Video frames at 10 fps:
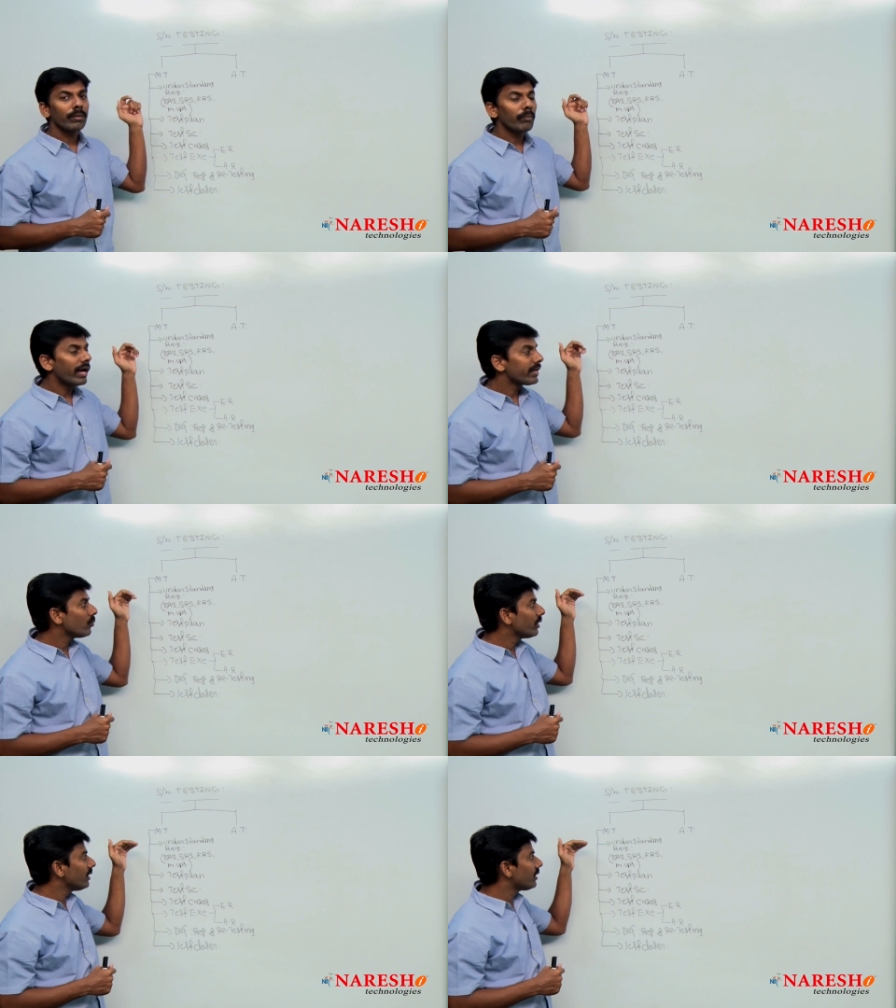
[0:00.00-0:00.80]

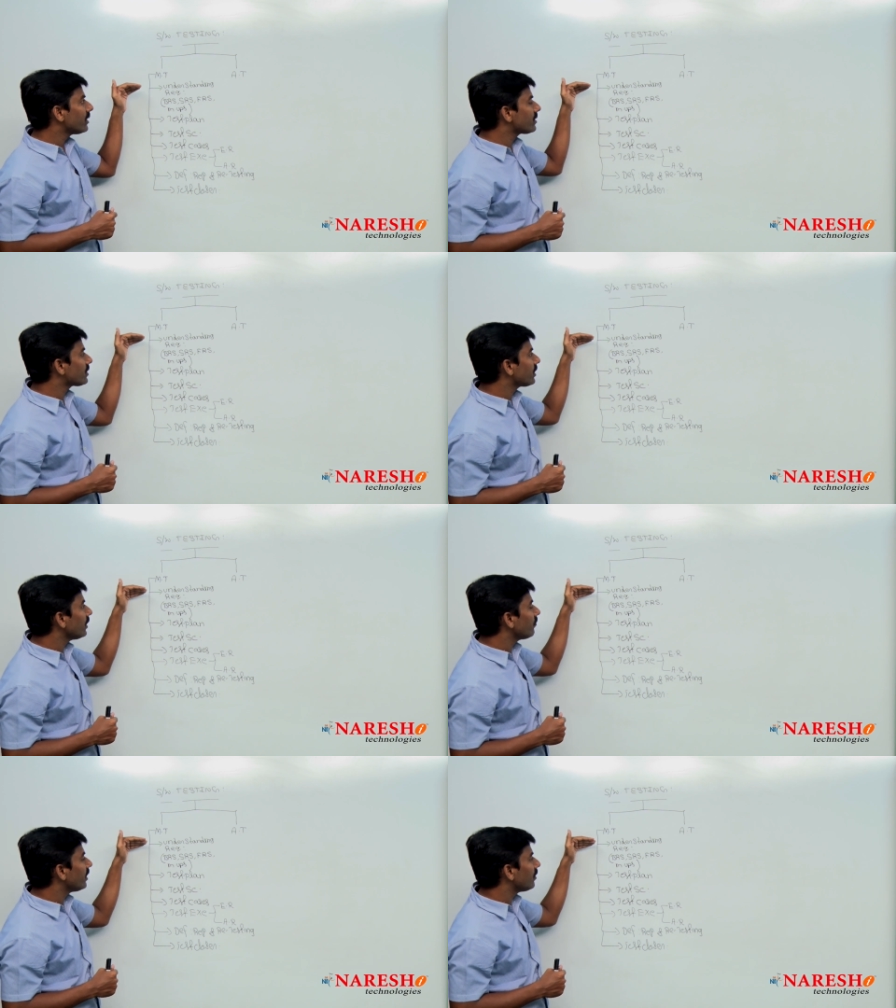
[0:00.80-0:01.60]
Manual
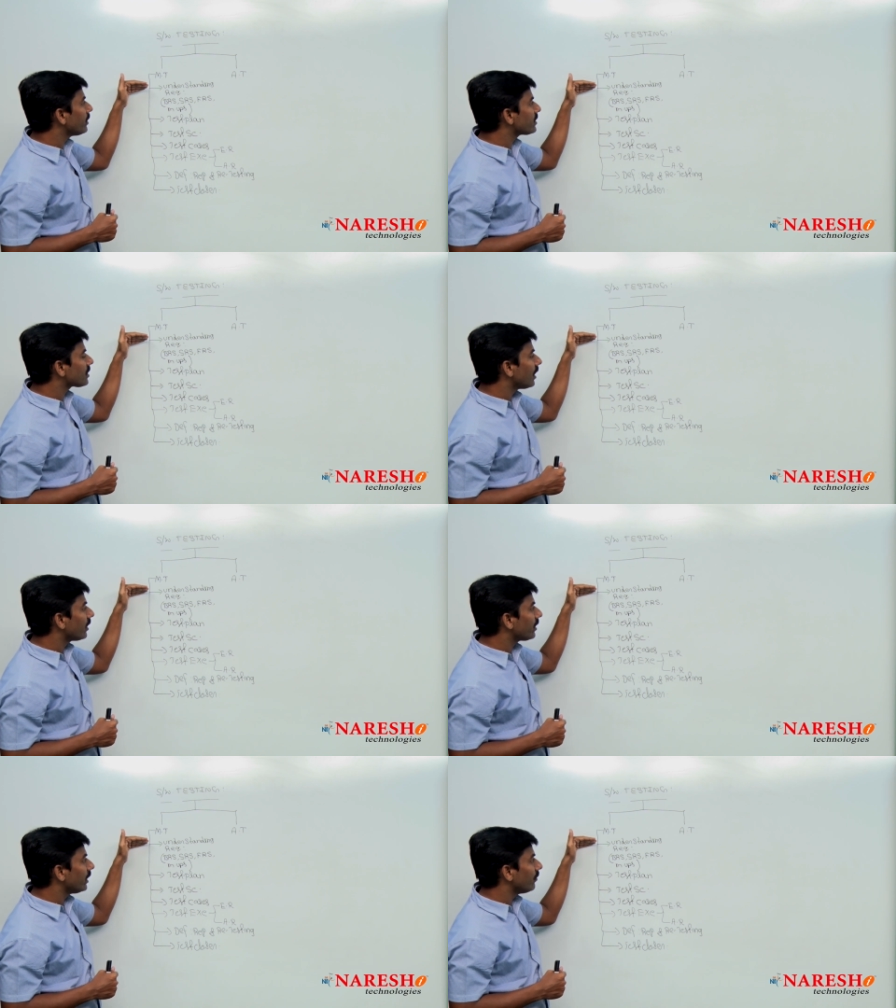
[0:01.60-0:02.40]
testing will be
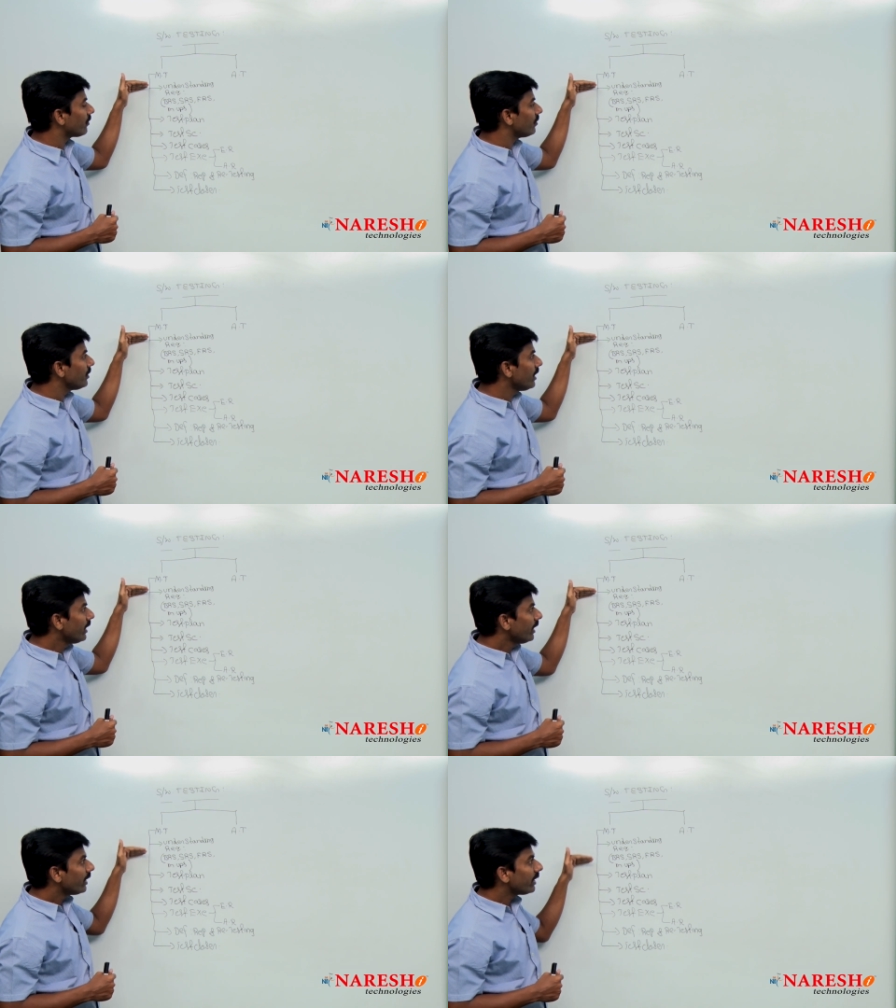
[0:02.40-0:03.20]
started from
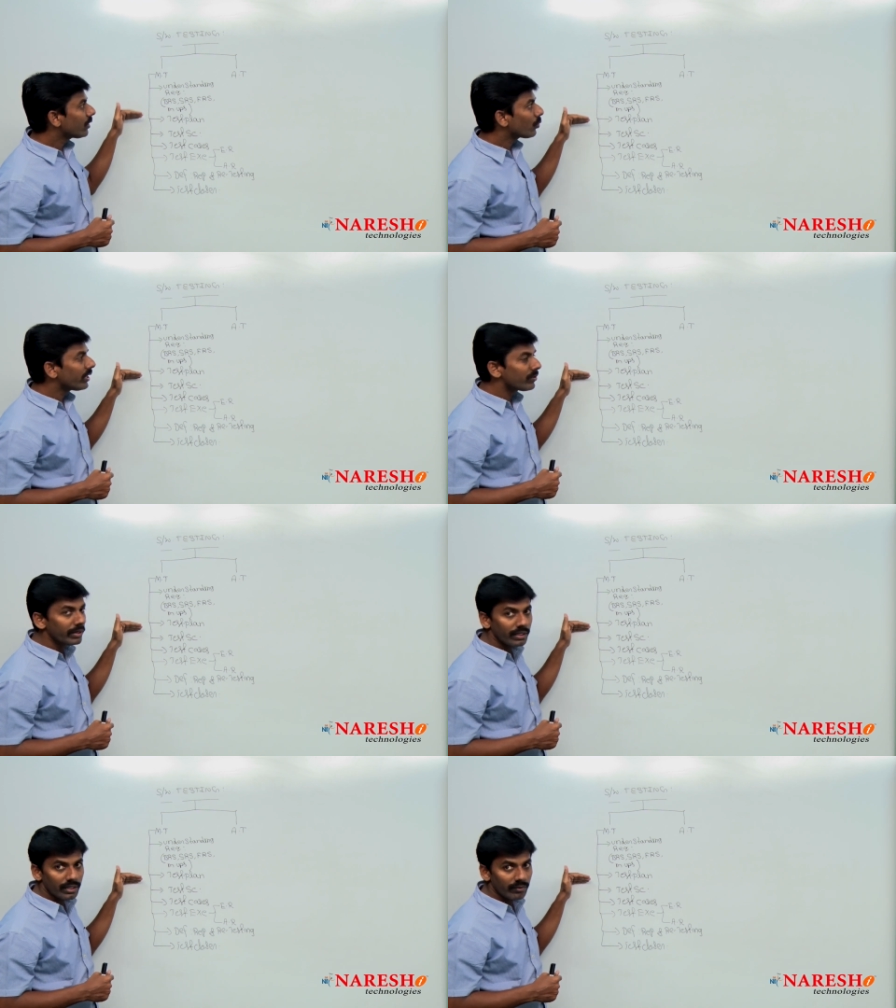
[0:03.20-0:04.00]

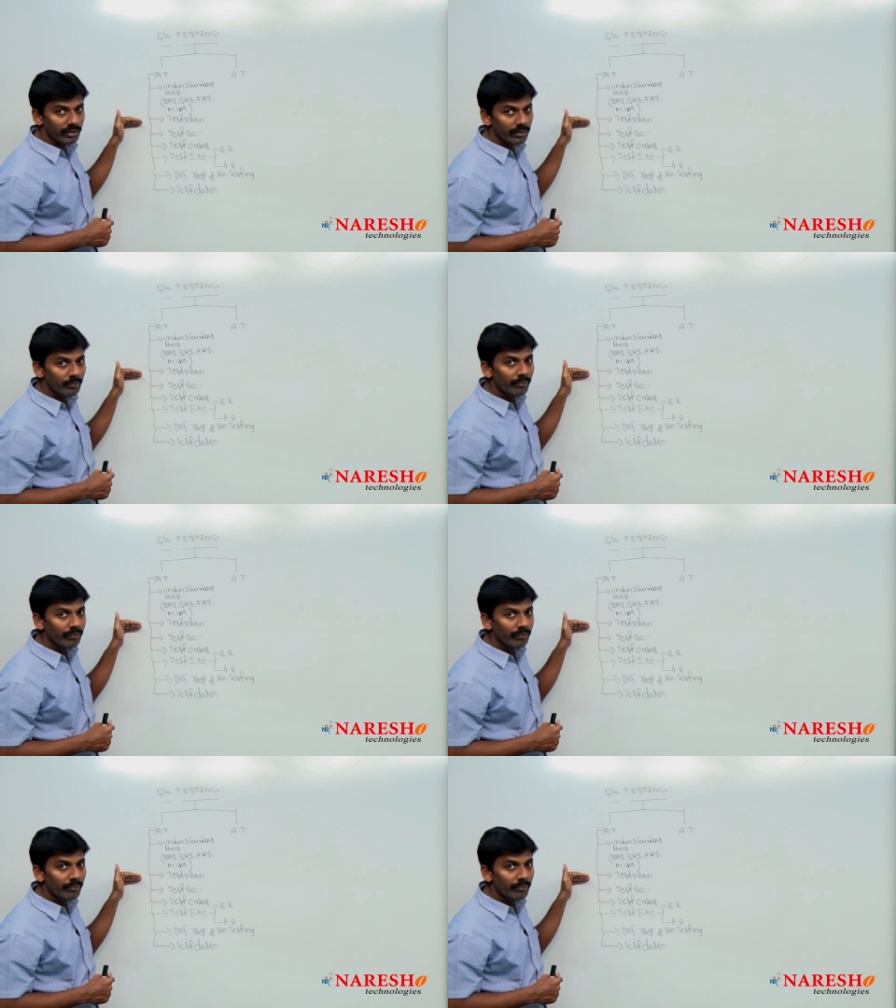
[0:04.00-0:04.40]
requirement level.